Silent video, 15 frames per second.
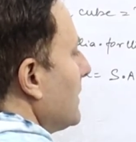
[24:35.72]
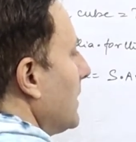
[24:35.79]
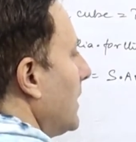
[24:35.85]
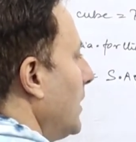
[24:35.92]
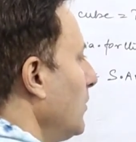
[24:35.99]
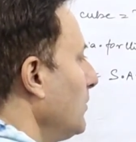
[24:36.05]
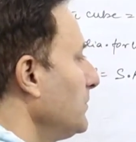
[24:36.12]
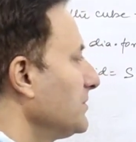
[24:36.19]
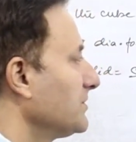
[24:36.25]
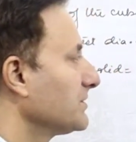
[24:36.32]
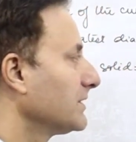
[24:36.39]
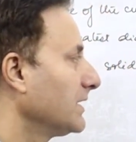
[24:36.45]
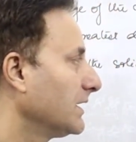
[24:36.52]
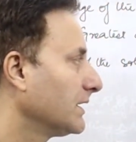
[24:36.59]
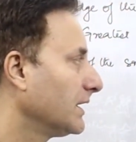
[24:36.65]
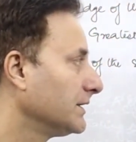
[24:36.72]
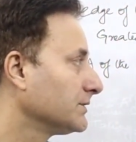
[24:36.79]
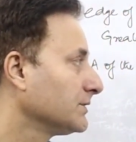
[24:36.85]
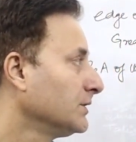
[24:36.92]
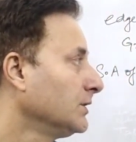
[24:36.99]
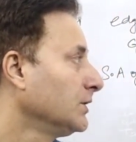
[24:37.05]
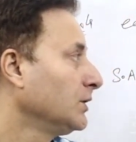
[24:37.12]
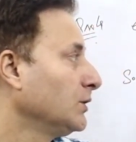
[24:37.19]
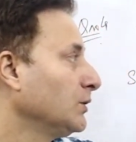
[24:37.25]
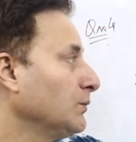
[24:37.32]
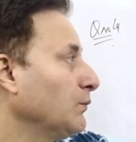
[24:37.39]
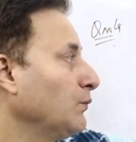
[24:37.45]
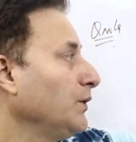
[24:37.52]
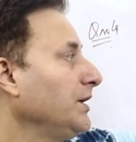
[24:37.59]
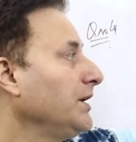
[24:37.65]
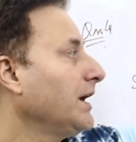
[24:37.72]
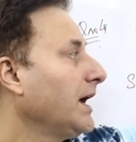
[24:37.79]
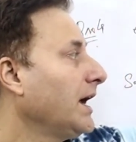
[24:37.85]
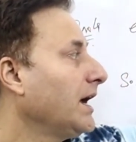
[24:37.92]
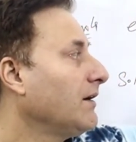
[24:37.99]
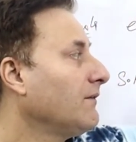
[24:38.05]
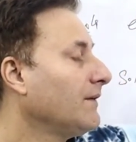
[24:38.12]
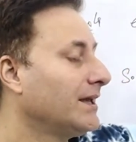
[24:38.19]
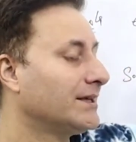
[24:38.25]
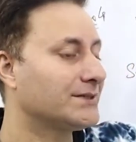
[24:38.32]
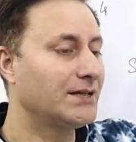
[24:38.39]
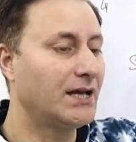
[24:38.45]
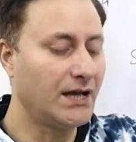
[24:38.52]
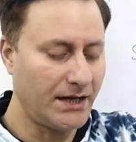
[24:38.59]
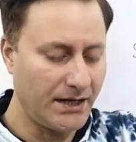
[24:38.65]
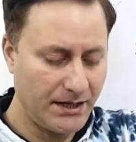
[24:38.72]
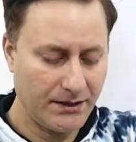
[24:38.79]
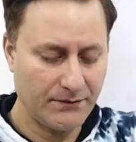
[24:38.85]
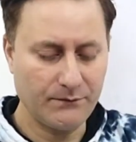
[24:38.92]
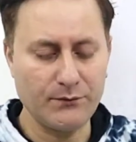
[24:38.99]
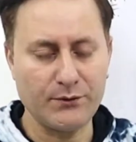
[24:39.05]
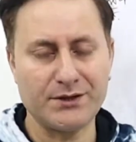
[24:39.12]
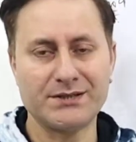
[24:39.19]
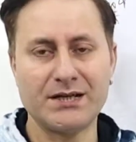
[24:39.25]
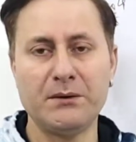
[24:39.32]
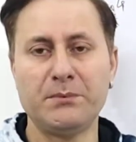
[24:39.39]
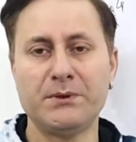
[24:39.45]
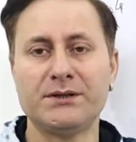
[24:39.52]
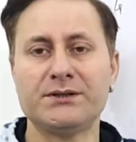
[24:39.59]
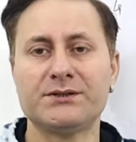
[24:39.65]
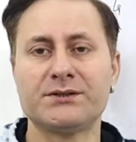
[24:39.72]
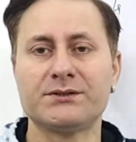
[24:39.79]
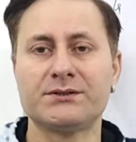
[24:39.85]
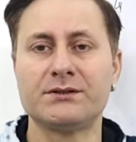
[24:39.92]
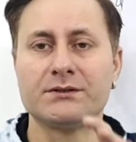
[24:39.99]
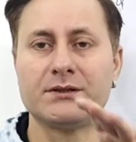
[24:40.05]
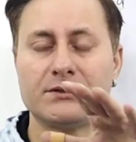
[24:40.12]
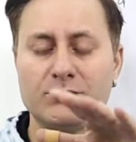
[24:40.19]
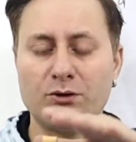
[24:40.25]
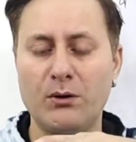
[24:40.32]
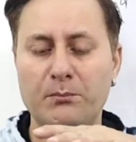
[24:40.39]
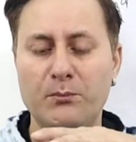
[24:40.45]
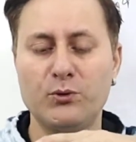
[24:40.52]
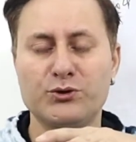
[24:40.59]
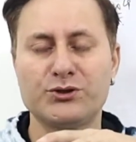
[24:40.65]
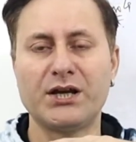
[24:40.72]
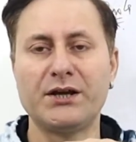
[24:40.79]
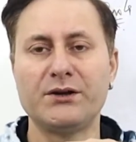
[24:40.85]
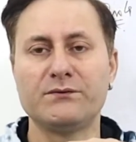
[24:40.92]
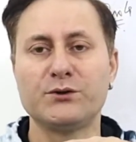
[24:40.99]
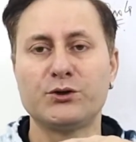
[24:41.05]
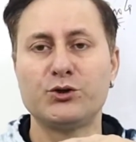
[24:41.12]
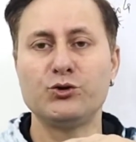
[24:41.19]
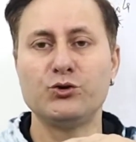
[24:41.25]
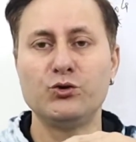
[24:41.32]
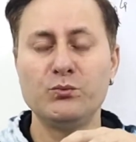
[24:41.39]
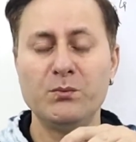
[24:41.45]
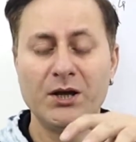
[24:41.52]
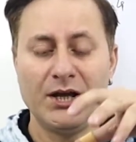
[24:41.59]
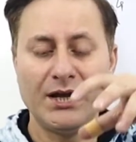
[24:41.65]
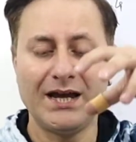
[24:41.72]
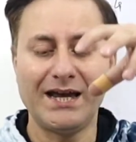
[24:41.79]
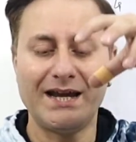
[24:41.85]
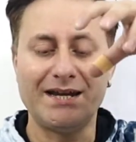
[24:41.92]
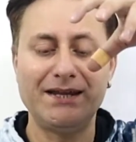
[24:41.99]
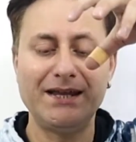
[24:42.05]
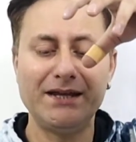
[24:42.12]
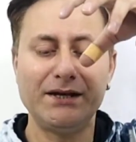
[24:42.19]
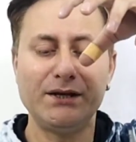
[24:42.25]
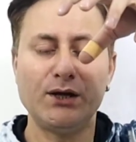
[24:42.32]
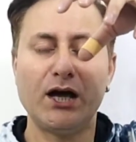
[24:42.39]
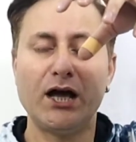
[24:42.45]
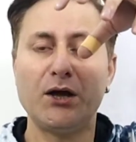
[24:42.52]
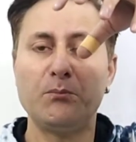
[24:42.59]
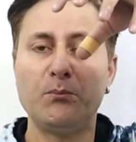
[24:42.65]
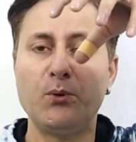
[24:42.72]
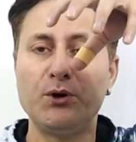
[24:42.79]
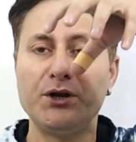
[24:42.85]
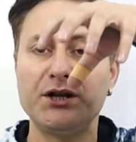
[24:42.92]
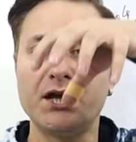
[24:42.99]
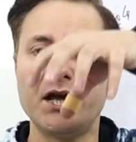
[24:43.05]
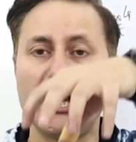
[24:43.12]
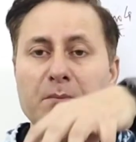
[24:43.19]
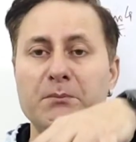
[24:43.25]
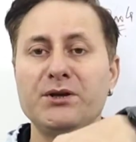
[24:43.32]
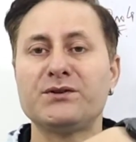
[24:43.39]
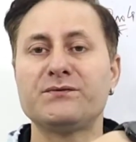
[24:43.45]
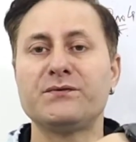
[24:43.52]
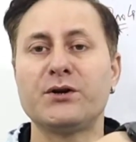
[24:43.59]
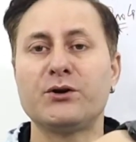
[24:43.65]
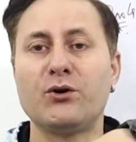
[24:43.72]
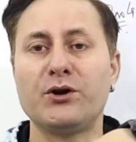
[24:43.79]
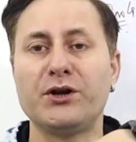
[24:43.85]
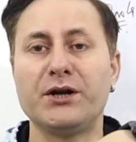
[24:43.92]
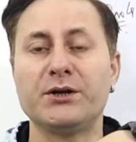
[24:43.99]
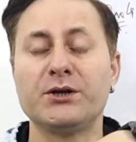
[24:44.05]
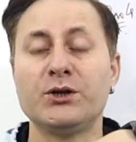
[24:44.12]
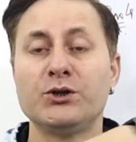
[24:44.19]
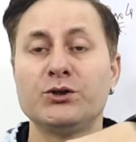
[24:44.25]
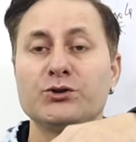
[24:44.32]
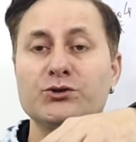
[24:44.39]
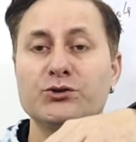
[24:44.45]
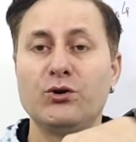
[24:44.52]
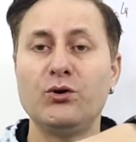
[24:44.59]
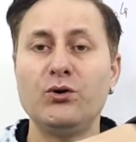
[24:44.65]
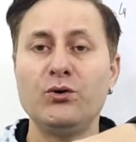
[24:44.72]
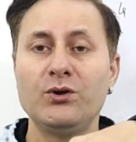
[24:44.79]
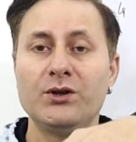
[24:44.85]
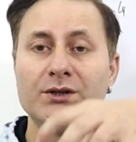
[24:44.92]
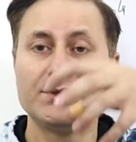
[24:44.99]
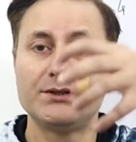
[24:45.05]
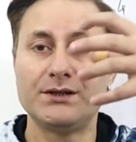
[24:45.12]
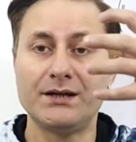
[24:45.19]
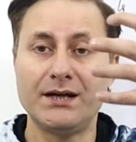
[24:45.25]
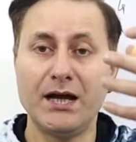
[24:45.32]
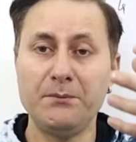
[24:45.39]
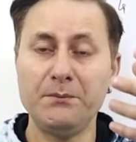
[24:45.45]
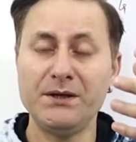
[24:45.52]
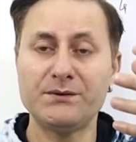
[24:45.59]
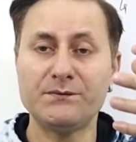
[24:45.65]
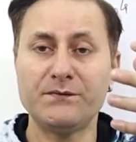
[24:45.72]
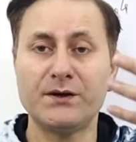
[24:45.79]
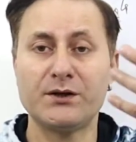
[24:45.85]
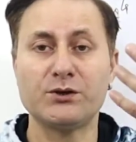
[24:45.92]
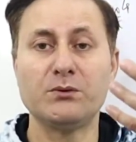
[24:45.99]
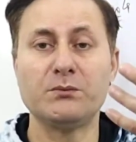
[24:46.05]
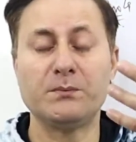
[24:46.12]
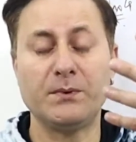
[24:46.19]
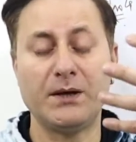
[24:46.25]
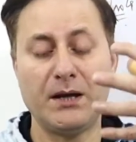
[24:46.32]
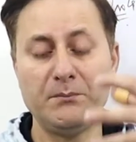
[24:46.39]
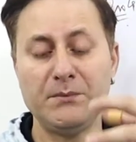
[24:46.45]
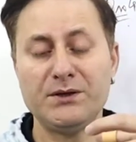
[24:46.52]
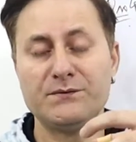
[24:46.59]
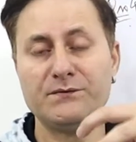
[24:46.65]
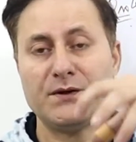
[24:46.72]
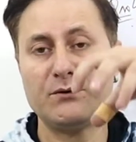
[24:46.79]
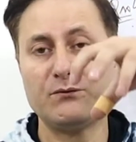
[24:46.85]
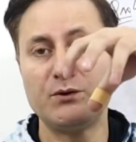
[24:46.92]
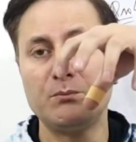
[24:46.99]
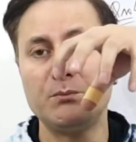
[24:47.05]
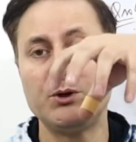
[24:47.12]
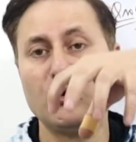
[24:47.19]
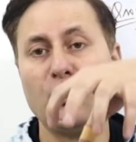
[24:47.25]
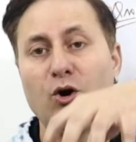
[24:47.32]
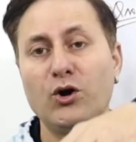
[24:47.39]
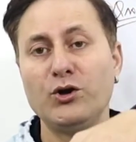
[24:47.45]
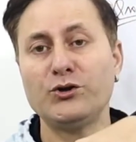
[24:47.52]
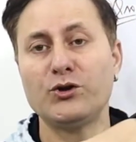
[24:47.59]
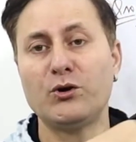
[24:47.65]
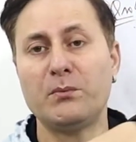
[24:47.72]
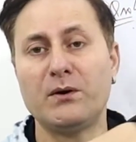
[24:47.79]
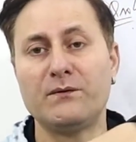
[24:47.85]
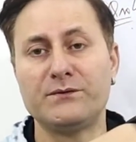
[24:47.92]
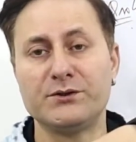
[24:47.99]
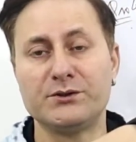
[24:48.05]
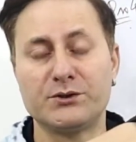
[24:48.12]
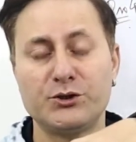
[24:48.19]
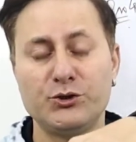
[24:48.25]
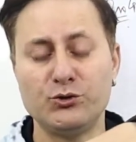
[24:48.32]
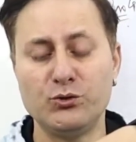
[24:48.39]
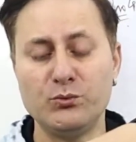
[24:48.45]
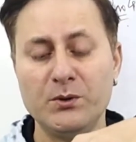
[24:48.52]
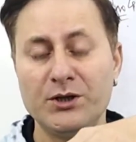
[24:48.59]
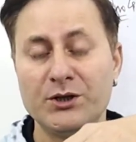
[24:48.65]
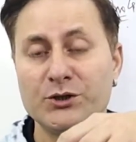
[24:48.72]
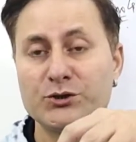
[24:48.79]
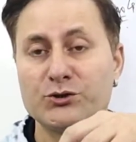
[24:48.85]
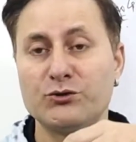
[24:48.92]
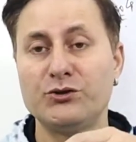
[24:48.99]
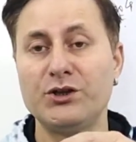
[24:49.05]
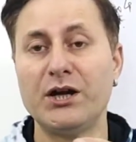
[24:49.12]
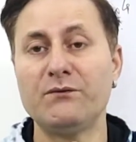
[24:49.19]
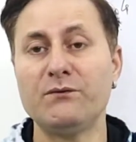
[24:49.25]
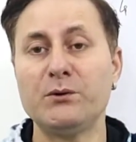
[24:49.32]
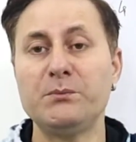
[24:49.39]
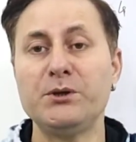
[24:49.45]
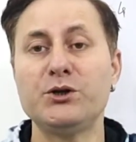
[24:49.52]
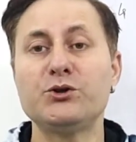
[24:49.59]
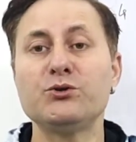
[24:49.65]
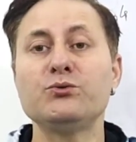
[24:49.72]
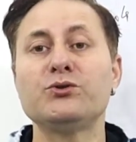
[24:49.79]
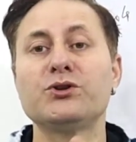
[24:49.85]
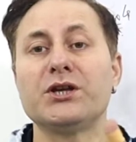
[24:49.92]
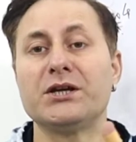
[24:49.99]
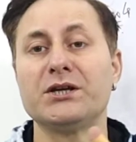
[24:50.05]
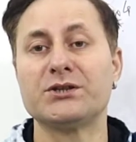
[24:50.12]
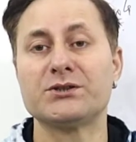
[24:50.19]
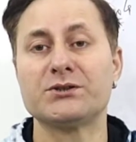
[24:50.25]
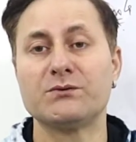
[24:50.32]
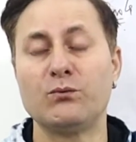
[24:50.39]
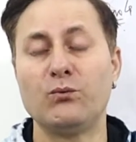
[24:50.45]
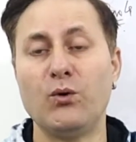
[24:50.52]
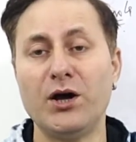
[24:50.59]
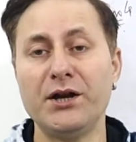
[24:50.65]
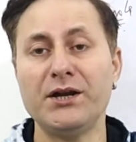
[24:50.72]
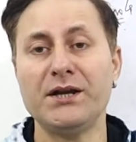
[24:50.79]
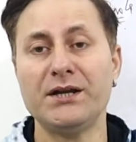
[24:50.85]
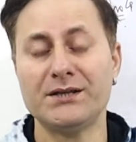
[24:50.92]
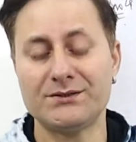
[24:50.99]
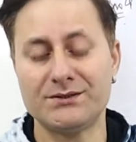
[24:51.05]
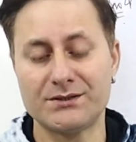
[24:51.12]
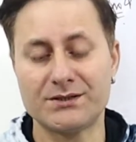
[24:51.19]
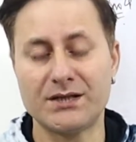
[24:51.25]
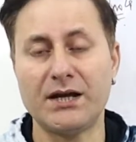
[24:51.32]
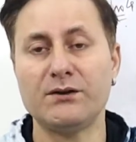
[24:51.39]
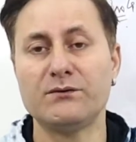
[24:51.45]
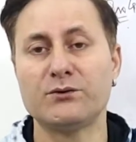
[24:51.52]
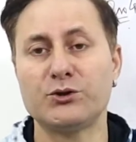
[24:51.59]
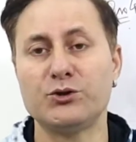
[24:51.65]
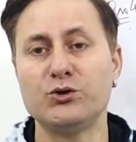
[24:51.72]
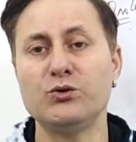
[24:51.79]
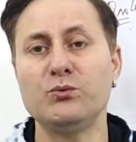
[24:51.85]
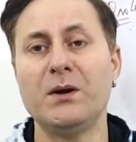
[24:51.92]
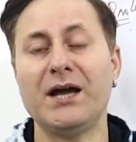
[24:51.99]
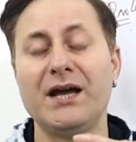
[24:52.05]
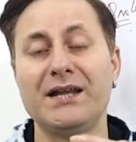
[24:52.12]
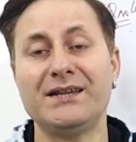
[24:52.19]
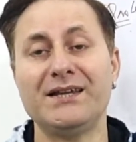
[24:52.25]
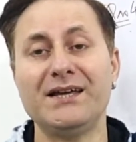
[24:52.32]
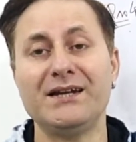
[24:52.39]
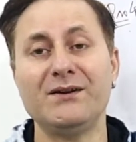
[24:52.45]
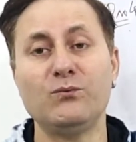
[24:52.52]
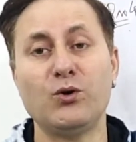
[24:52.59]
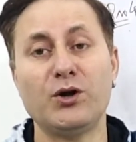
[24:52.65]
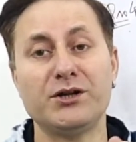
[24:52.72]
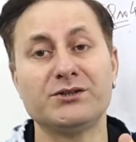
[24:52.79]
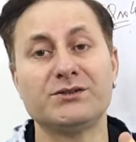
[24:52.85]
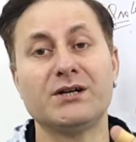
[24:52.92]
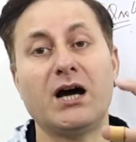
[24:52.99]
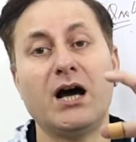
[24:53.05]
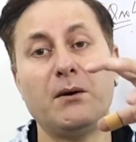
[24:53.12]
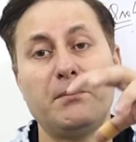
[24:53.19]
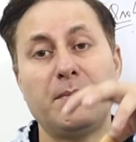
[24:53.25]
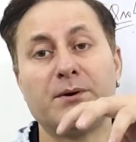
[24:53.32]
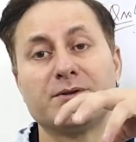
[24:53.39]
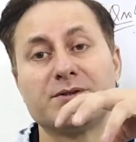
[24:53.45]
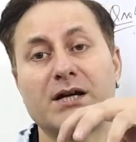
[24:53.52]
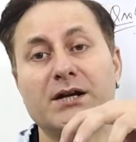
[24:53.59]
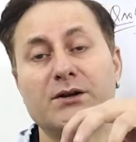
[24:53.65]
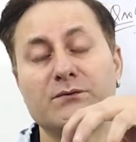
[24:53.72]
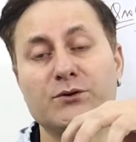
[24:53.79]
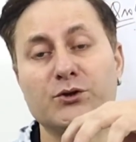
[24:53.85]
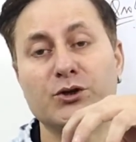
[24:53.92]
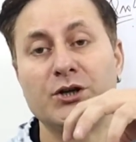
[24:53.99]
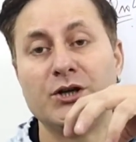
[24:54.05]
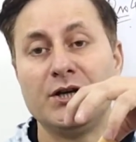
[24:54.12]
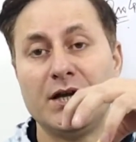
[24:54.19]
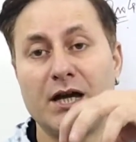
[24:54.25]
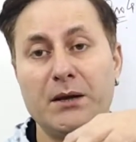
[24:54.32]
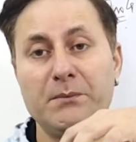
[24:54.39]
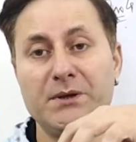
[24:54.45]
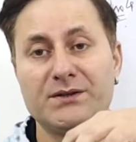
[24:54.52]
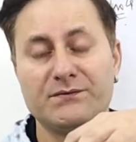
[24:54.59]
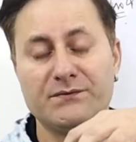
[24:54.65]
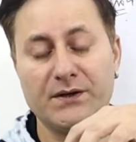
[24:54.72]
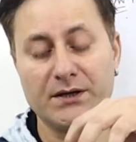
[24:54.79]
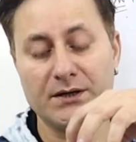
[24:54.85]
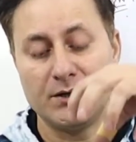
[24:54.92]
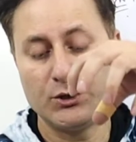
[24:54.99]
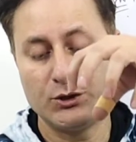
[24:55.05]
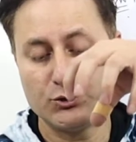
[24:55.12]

I hope this is clear guys. We have a side for example, this is the topmost side of the cube, and then I'm putting a hemisphere on it. So the hemisphere will be on top of the cube. So there will be two things. One is the side of the cube, and then one is the upper side of the hemisphere.